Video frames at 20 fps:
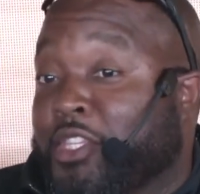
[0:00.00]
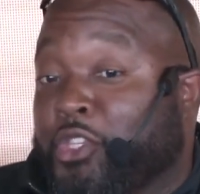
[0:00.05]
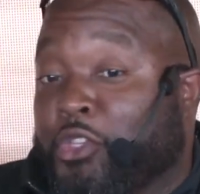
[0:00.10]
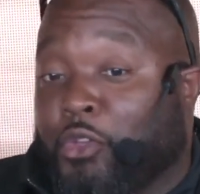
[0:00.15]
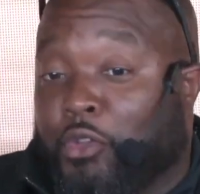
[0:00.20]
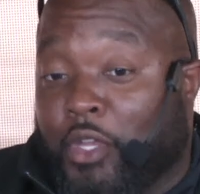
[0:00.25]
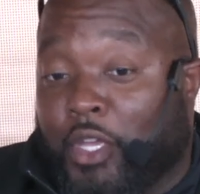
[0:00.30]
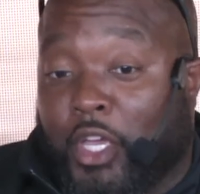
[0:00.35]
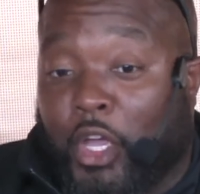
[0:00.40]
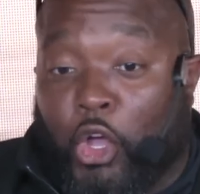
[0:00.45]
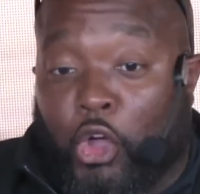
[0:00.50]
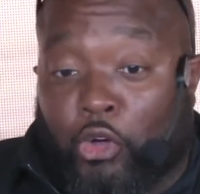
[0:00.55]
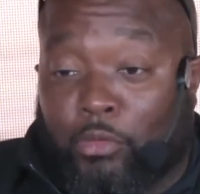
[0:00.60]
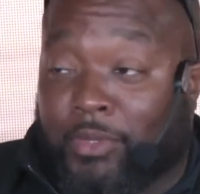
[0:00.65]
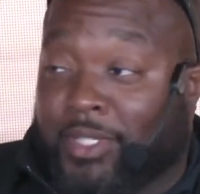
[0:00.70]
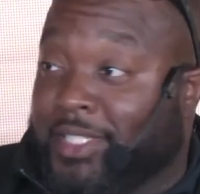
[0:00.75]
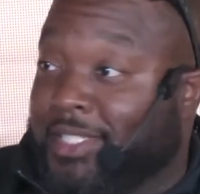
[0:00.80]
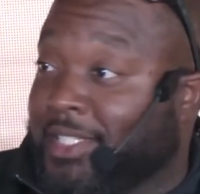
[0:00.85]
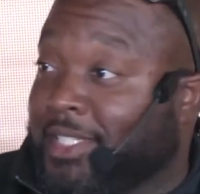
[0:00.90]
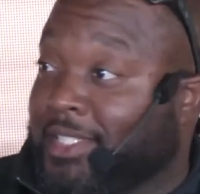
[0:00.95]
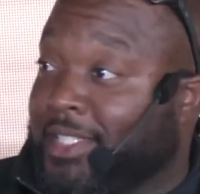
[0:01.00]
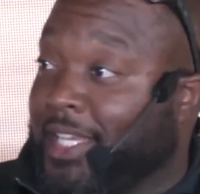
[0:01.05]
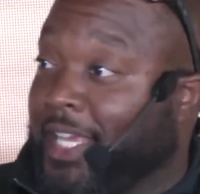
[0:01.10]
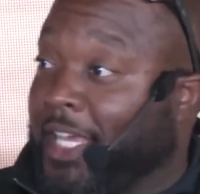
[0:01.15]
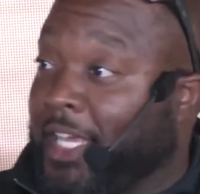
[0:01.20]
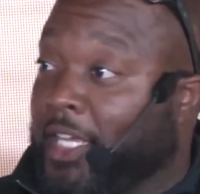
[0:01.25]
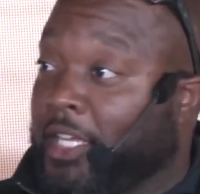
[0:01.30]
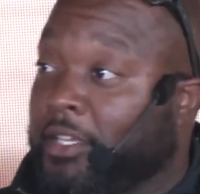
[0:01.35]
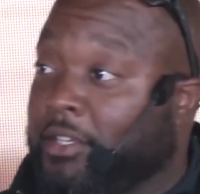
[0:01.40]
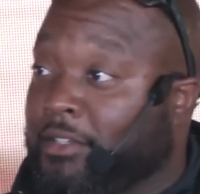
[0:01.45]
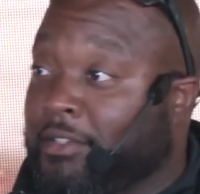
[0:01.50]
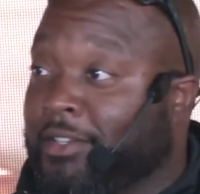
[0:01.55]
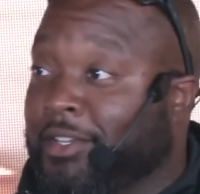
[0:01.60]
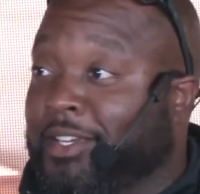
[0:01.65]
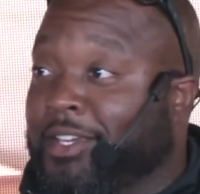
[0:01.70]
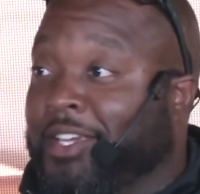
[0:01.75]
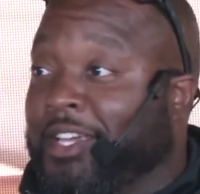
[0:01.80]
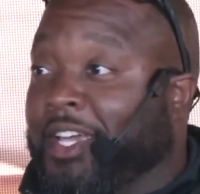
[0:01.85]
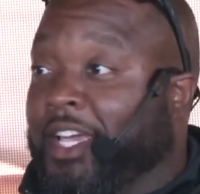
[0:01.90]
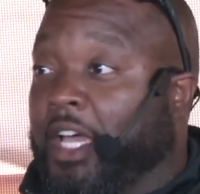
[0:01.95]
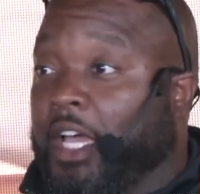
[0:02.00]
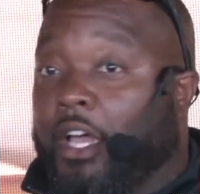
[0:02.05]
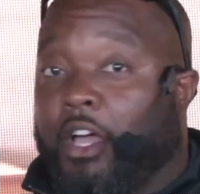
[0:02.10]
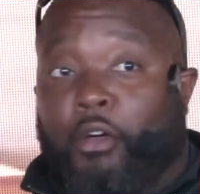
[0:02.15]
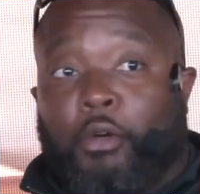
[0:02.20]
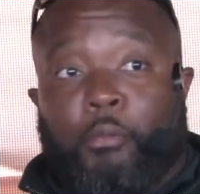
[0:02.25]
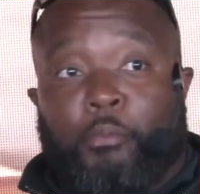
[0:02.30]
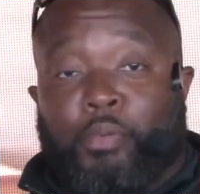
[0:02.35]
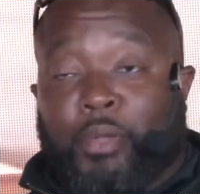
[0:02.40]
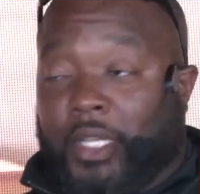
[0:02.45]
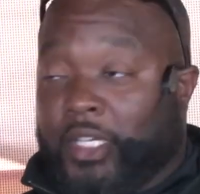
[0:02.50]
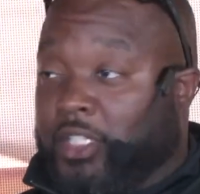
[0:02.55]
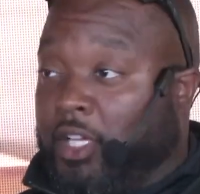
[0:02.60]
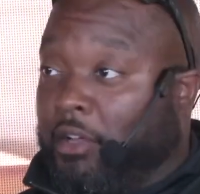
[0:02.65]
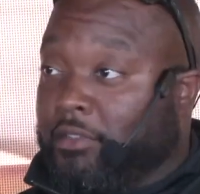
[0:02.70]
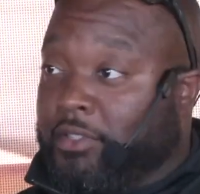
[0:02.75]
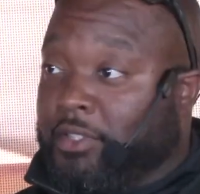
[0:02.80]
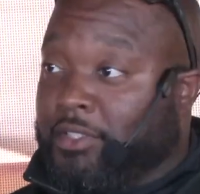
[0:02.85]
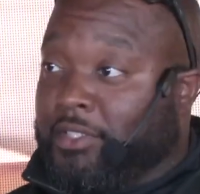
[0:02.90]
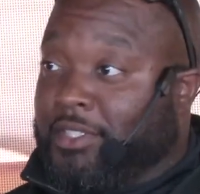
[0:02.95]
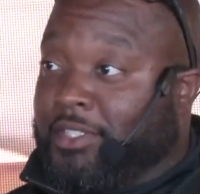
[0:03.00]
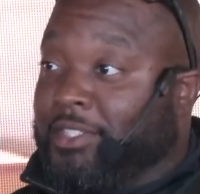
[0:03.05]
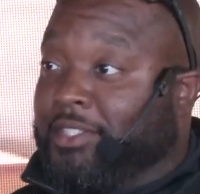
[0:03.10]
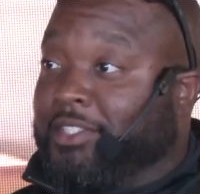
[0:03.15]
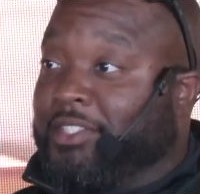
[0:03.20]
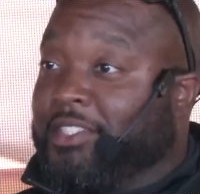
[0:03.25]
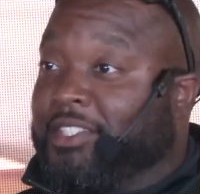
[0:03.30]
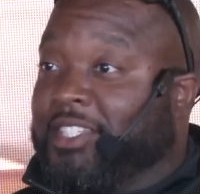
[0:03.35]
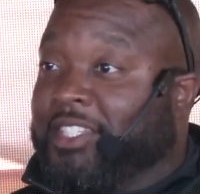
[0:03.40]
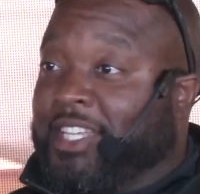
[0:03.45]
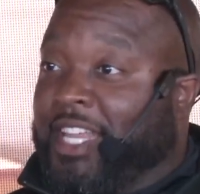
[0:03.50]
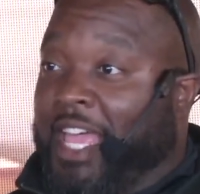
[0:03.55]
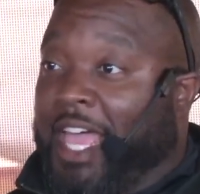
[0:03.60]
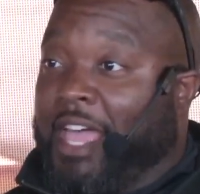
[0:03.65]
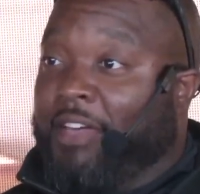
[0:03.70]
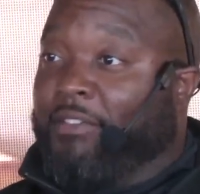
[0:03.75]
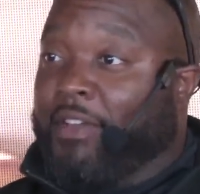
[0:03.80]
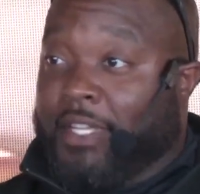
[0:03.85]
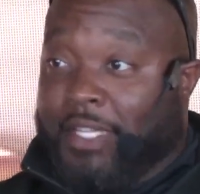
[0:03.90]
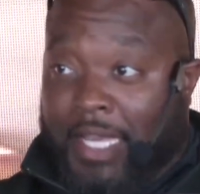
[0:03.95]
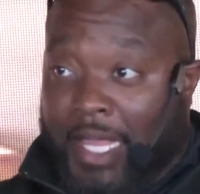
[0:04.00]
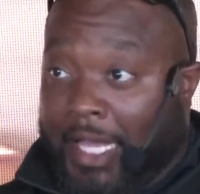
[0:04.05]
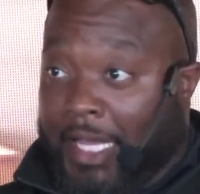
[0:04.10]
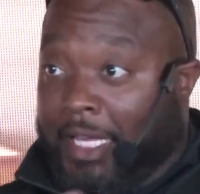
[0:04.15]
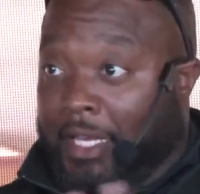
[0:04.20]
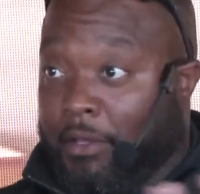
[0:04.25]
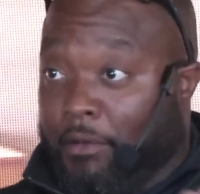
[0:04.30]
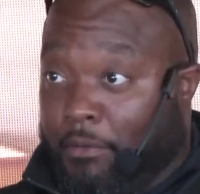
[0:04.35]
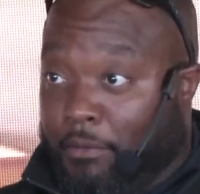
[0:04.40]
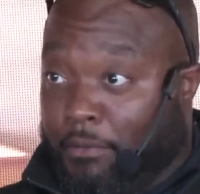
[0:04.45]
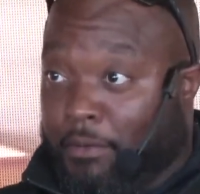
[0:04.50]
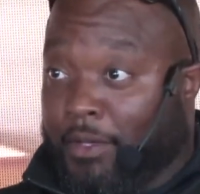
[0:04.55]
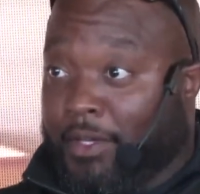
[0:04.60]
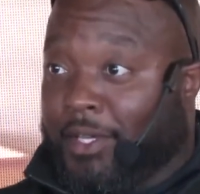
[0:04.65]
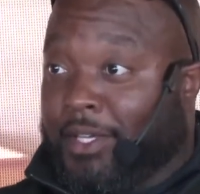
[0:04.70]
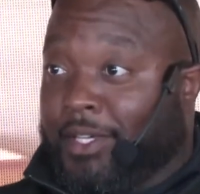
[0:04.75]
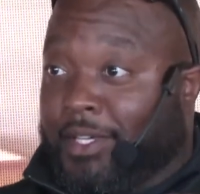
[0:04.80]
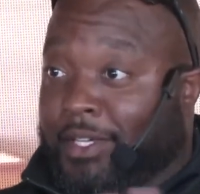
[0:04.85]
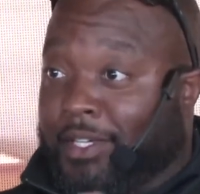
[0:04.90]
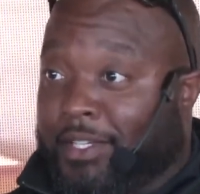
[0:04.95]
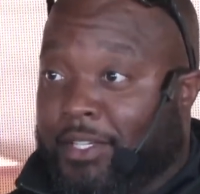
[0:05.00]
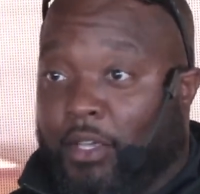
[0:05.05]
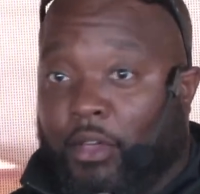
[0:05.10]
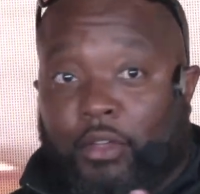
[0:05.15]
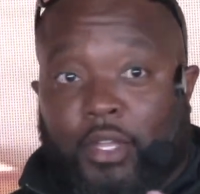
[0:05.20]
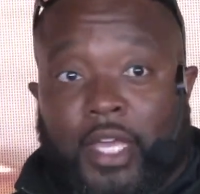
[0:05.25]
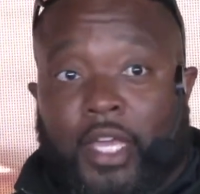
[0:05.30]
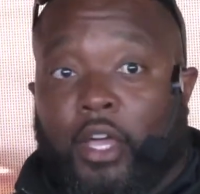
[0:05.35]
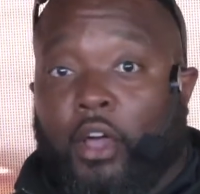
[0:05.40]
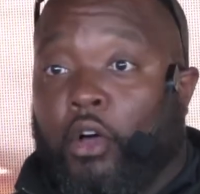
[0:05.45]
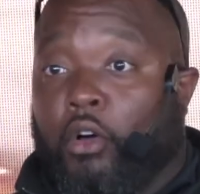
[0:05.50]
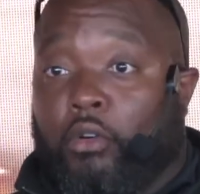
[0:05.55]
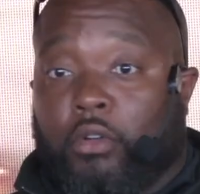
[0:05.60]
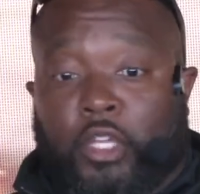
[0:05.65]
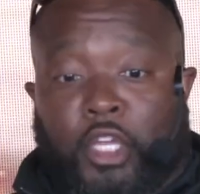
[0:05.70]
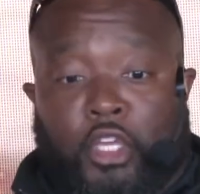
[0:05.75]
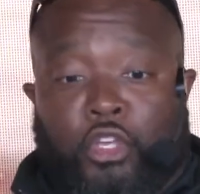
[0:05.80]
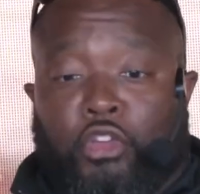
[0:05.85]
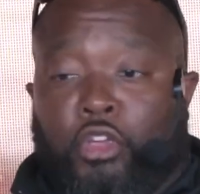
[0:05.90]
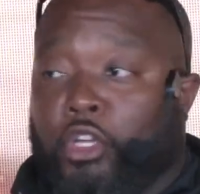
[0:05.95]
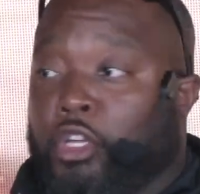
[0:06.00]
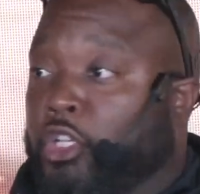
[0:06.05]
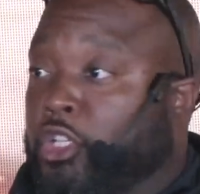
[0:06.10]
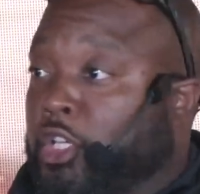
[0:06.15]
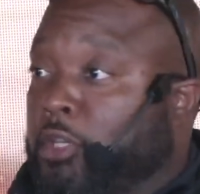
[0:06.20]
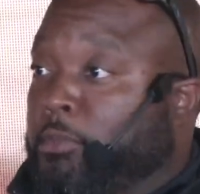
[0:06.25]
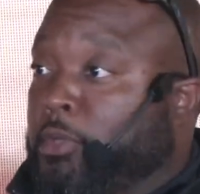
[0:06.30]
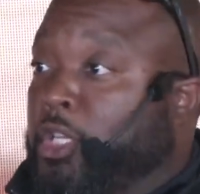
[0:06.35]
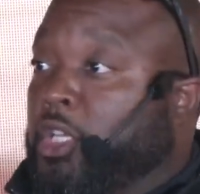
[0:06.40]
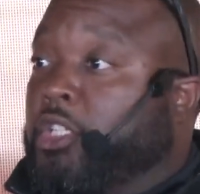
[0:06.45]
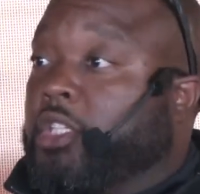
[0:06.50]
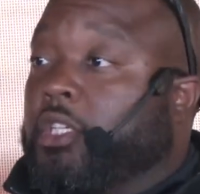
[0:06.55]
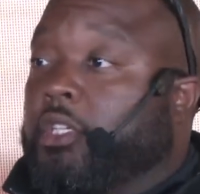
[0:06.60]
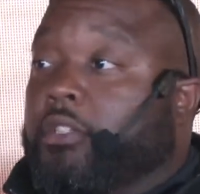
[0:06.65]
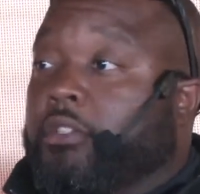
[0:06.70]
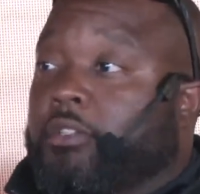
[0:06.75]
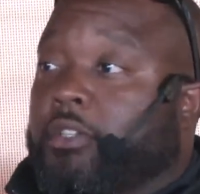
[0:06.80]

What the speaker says: Homelessness and police officers have a negative, like you're here to take me to jail.